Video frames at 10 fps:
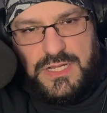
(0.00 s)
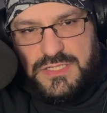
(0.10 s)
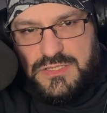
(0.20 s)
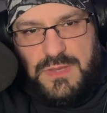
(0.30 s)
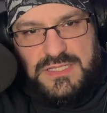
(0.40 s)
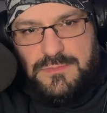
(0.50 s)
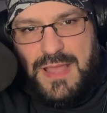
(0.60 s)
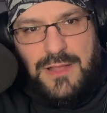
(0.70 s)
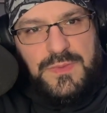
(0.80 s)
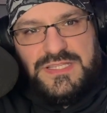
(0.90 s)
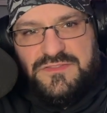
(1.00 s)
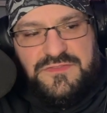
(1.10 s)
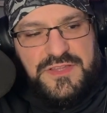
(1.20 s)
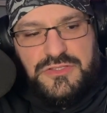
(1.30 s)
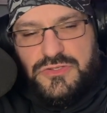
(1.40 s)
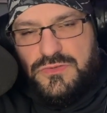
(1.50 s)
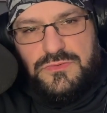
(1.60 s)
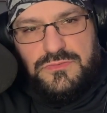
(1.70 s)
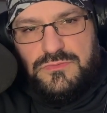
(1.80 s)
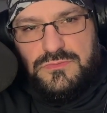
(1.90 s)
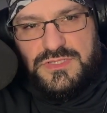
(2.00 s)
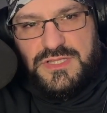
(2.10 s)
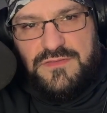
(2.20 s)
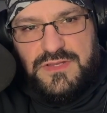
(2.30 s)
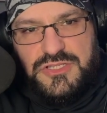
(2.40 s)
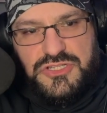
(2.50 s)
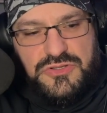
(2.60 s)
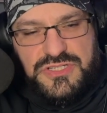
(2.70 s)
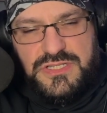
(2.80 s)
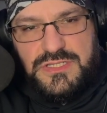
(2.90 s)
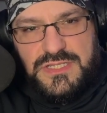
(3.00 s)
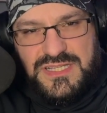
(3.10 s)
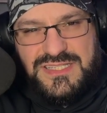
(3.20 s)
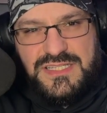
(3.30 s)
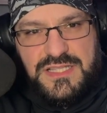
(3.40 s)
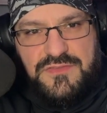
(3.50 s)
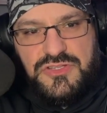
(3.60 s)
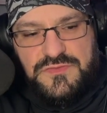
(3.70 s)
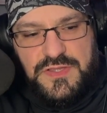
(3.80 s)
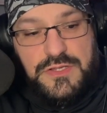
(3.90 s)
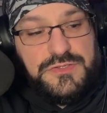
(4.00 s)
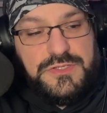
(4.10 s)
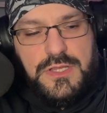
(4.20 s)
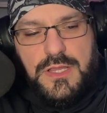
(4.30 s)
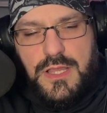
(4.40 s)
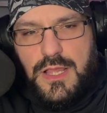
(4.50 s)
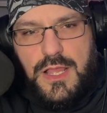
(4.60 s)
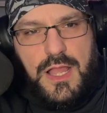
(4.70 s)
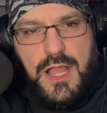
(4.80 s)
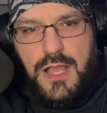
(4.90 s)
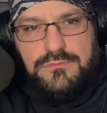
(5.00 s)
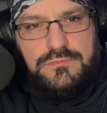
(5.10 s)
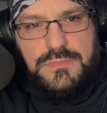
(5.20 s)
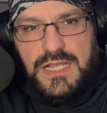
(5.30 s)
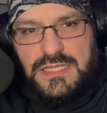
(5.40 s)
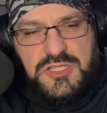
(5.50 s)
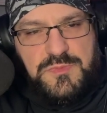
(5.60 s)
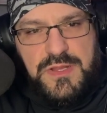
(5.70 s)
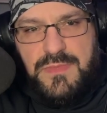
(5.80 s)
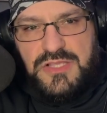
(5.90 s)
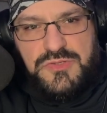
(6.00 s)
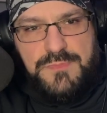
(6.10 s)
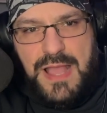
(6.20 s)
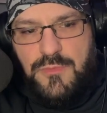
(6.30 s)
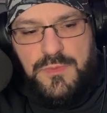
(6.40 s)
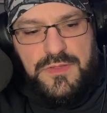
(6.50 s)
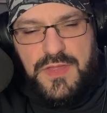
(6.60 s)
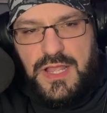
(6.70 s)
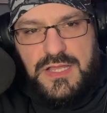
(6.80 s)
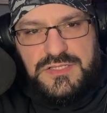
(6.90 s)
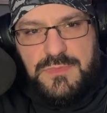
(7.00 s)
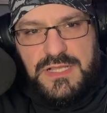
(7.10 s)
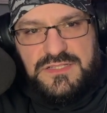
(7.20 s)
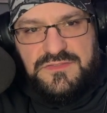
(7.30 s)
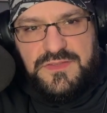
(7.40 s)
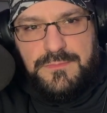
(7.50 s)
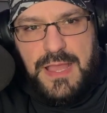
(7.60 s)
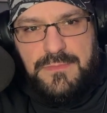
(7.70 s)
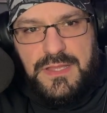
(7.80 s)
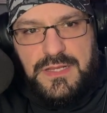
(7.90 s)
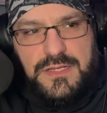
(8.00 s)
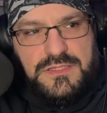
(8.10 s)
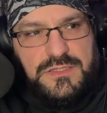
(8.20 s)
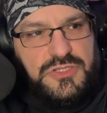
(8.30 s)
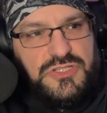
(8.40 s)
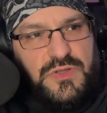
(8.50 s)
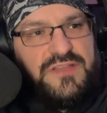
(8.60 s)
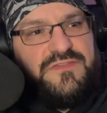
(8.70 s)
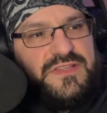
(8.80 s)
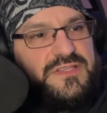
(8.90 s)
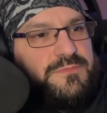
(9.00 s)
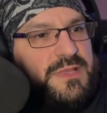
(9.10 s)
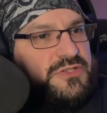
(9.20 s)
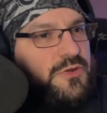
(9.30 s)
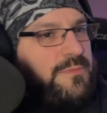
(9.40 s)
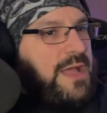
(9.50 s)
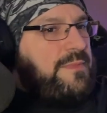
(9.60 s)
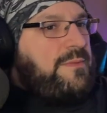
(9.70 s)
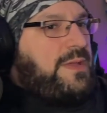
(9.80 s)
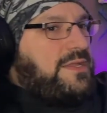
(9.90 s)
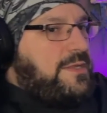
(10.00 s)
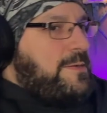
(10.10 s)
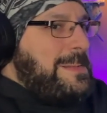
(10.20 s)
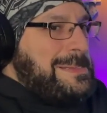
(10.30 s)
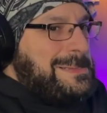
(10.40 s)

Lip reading: customized the Batwing to fit 2 7-inch or 6 to 7-inch figures. I got the Spin Master Batmobile that I customized to fit Batman in it, just so I could fit this Mezco Batman back here.